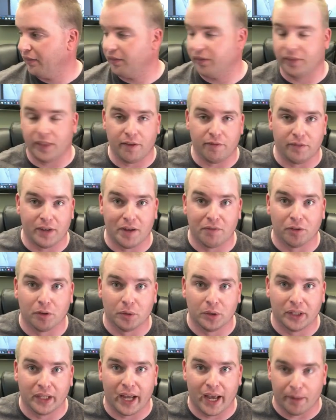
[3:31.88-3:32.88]
They've never
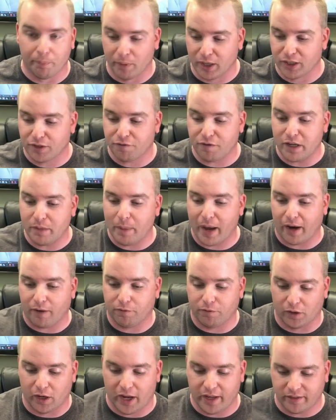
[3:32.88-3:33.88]
really had much
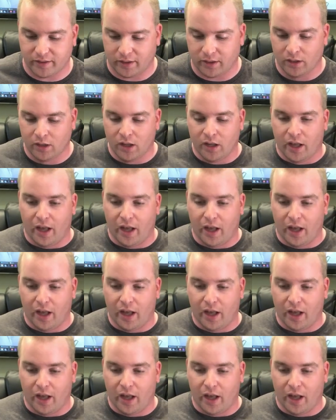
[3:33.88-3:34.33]
feedback for us.